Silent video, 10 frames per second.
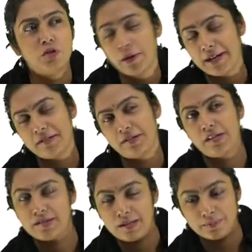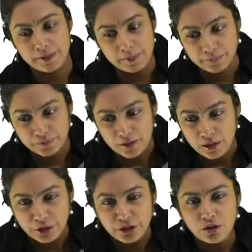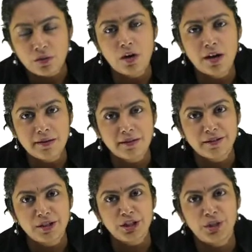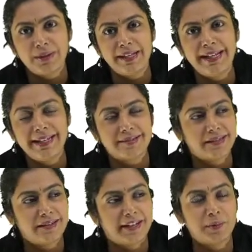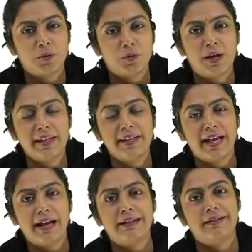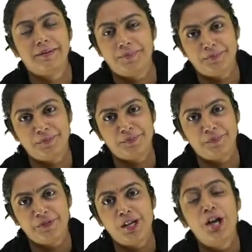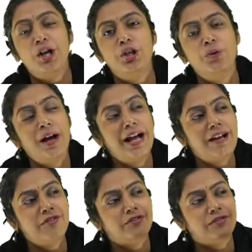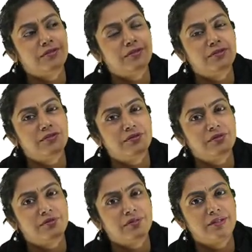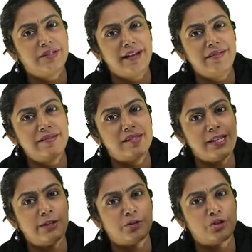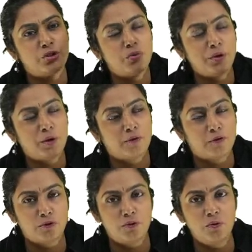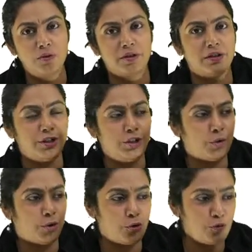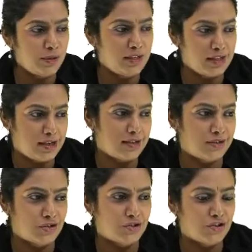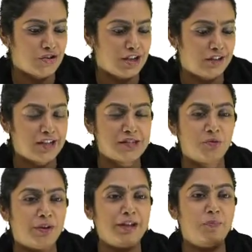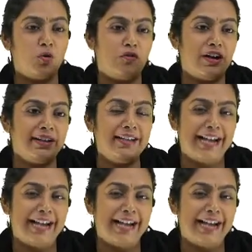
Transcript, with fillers: Look at this example. You know what? You eat like bovine cattle. You have the tendency to chew your food, you ruminate and that's a very bovine